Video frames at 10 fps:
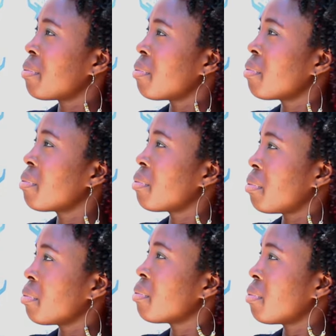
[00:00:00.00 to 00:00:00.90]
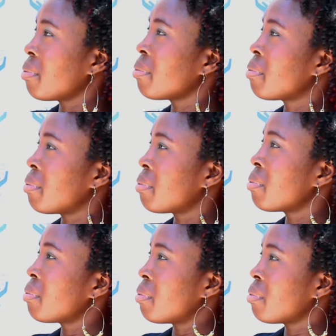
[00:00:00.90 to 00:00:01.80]

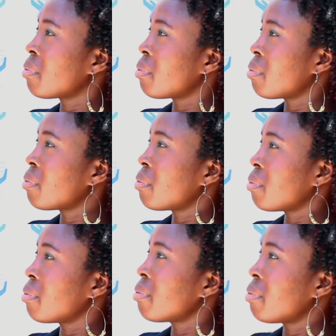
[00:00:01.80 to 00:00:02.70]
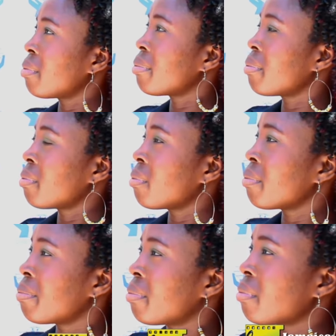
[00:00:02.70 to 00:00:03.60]

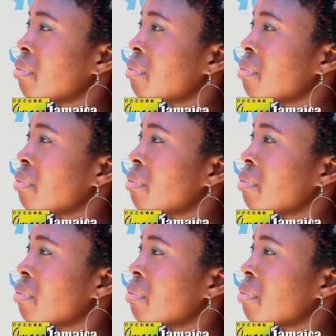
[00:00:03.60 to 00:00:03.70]
This person isn't speaking.